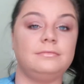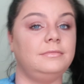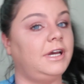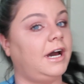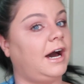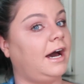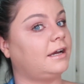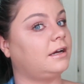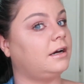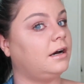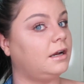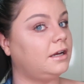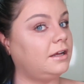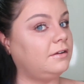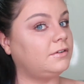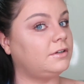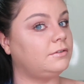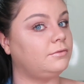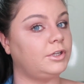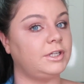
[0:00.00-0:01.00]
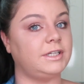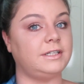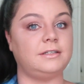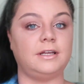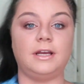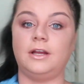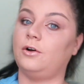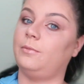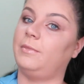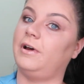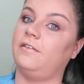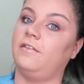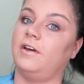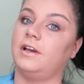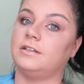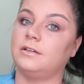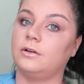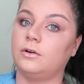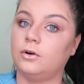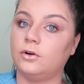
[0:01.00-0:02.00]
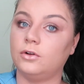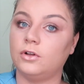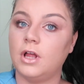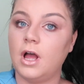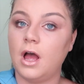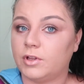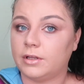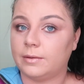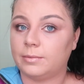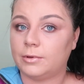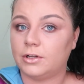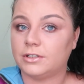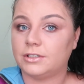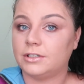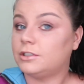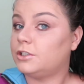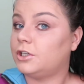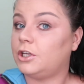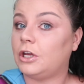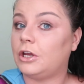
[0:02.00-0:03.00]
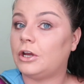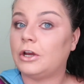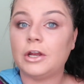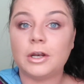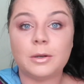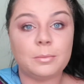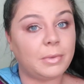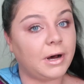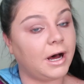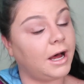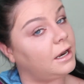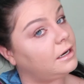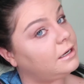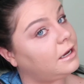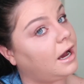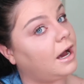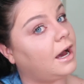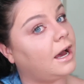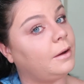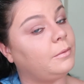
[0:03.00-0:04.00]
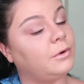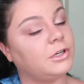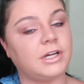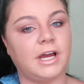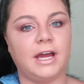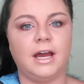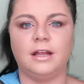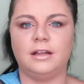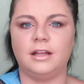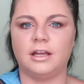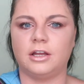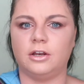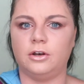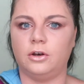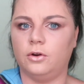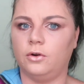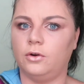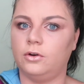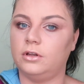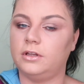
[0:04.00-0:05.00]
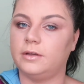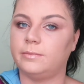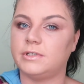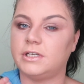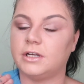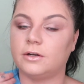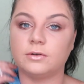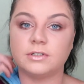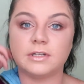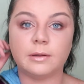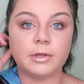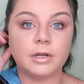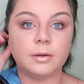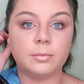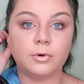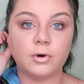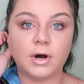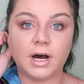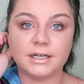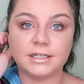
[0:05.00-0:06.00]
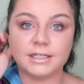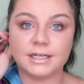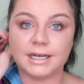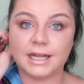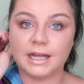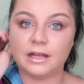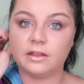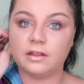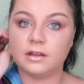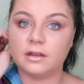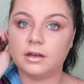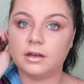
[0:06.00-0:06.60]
yeah, I can't even really see it on my face at all. The lip gloss is cute, but I wish I had like a nude lipstick or something to put underneath